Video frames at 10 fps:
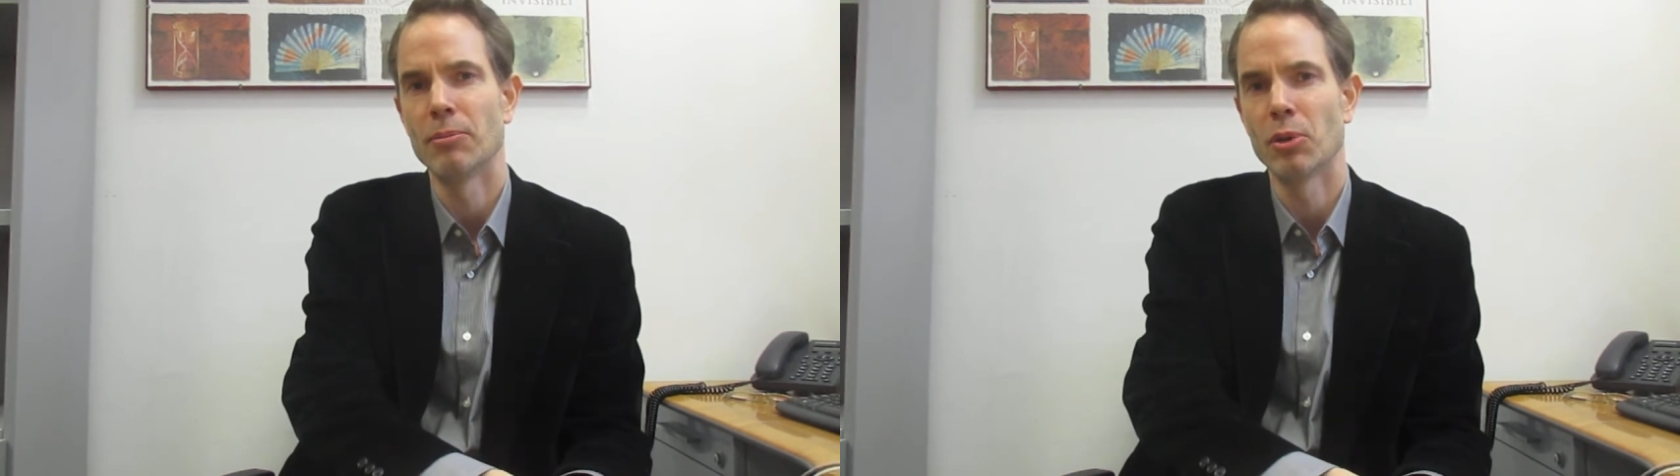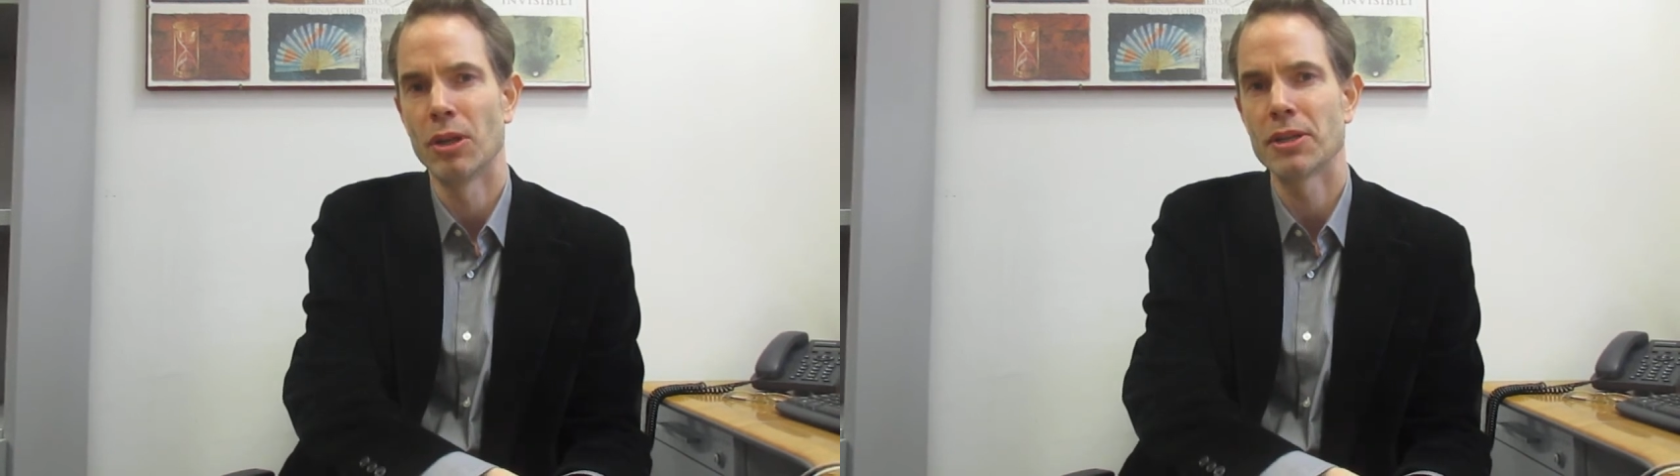
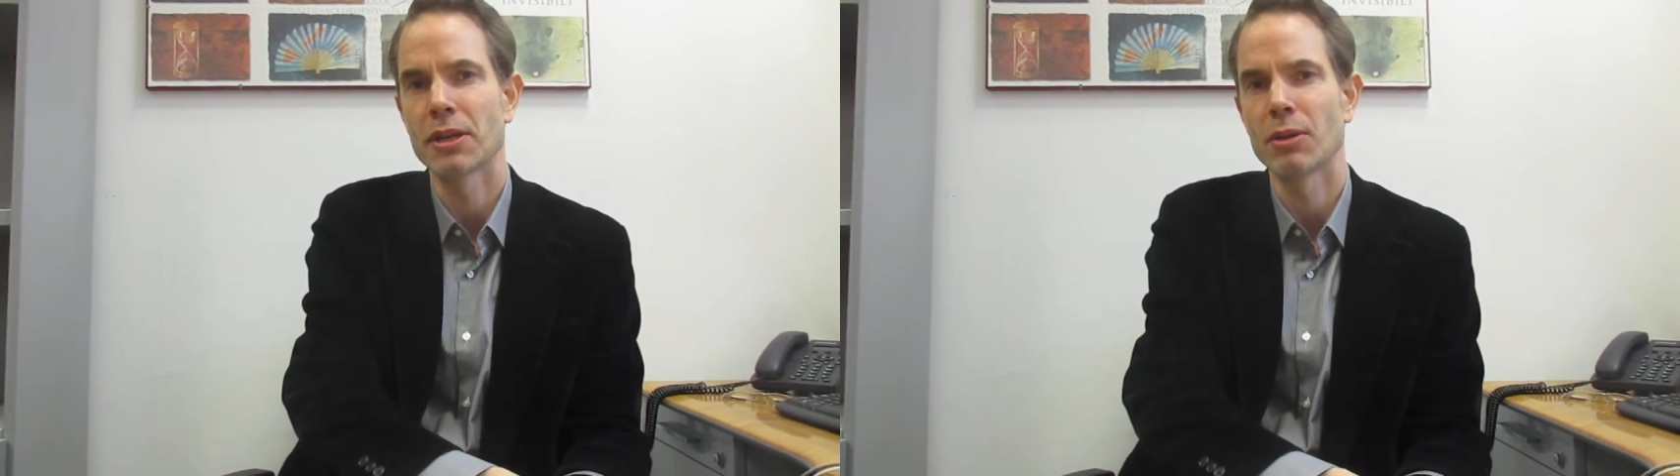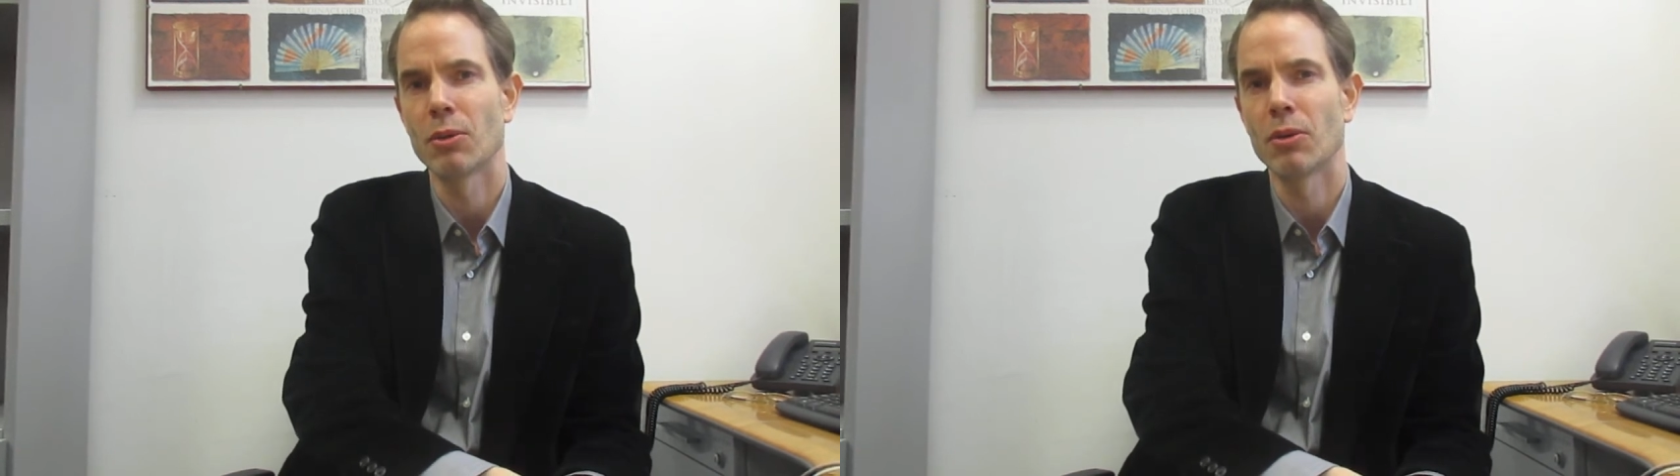
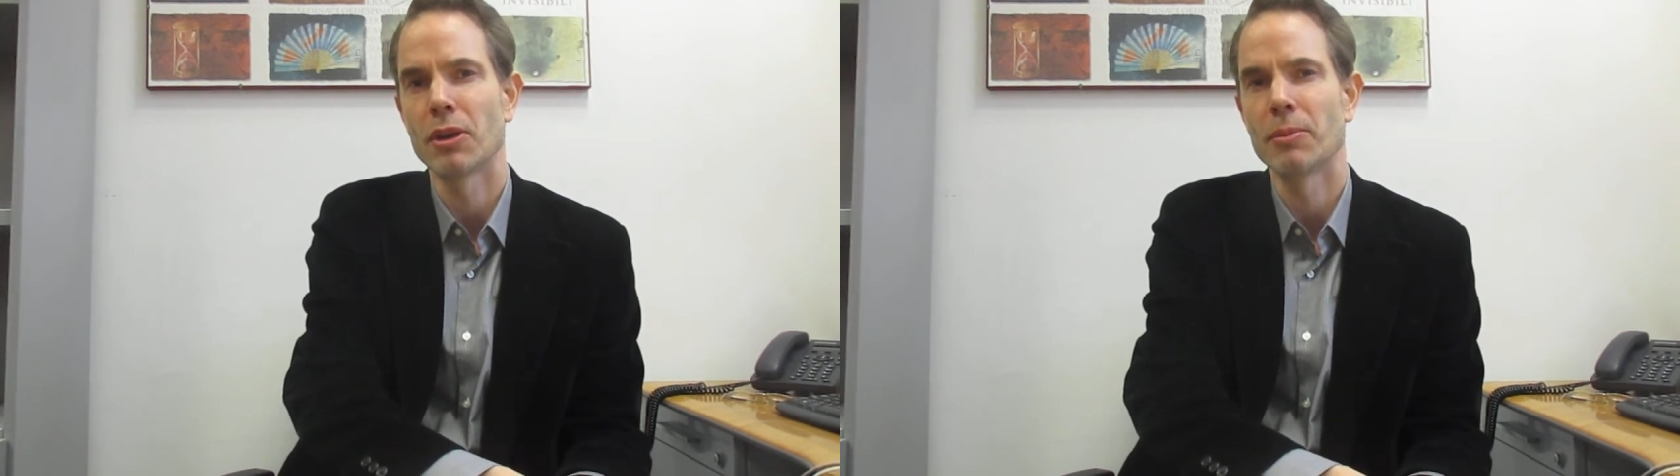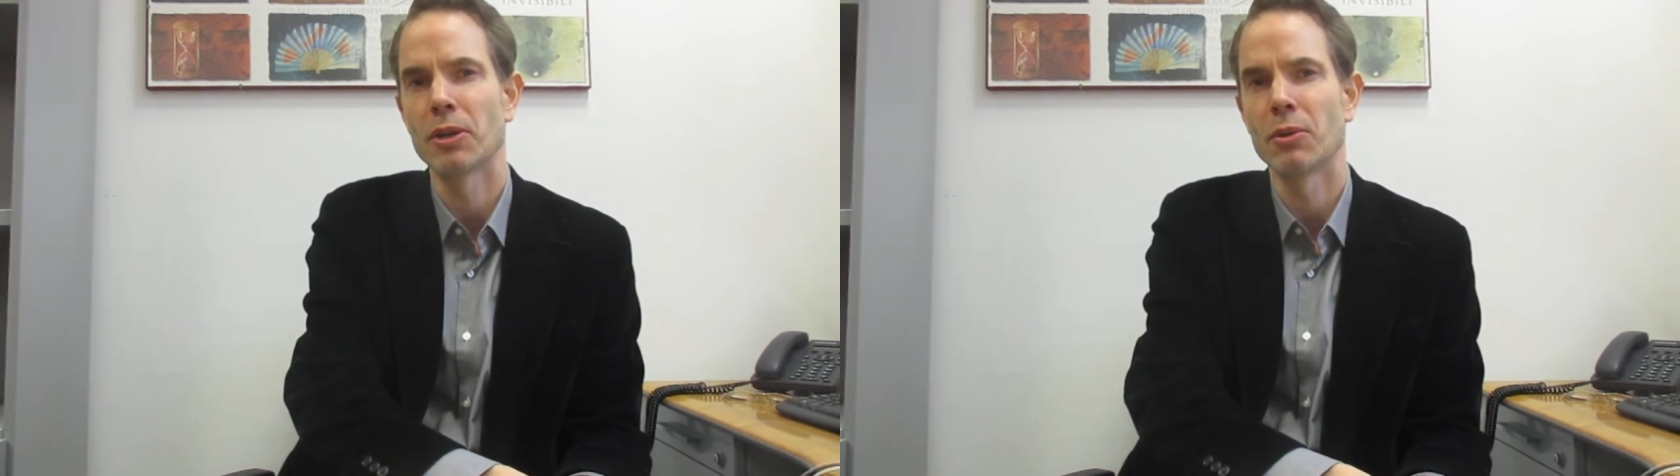political
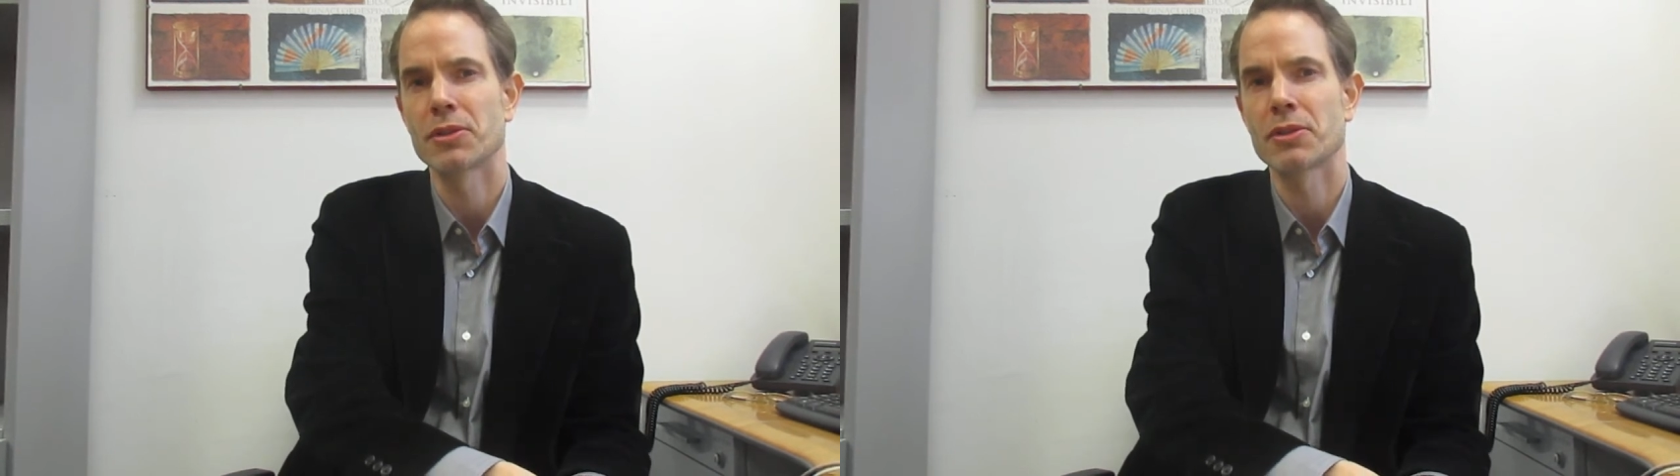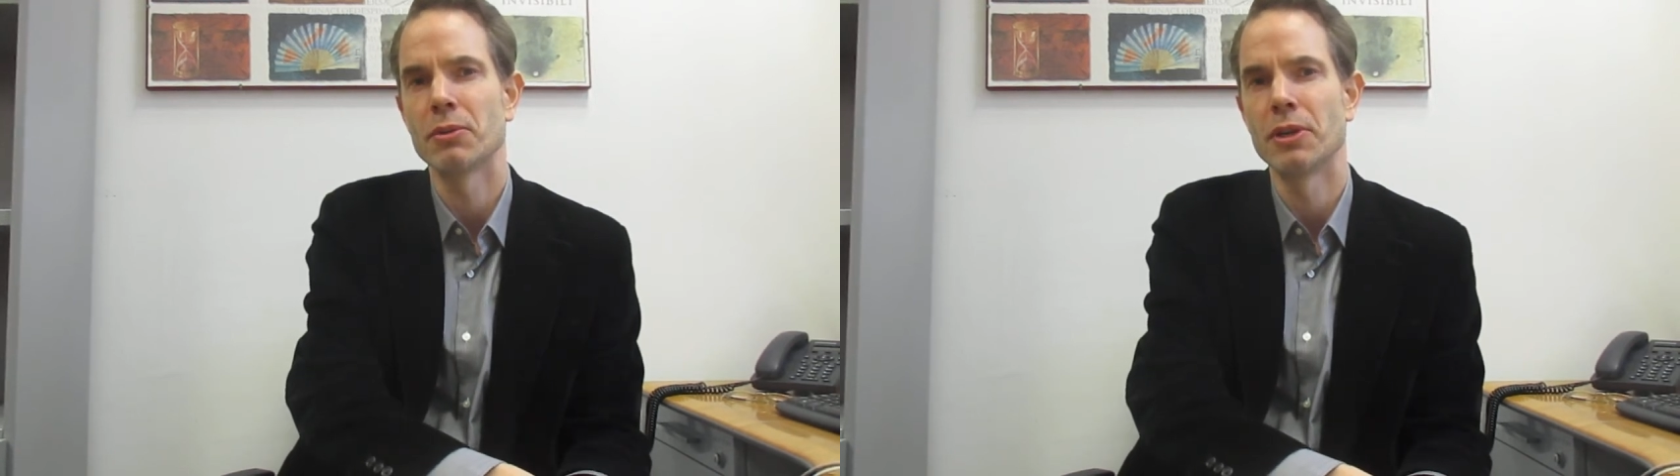order, but
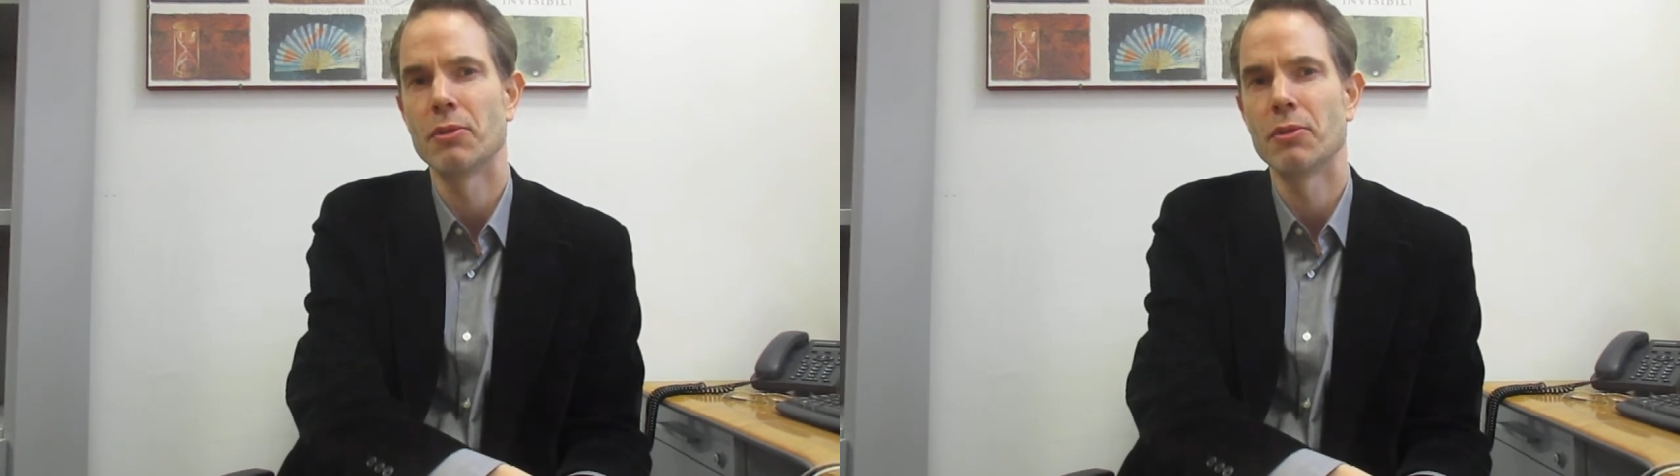also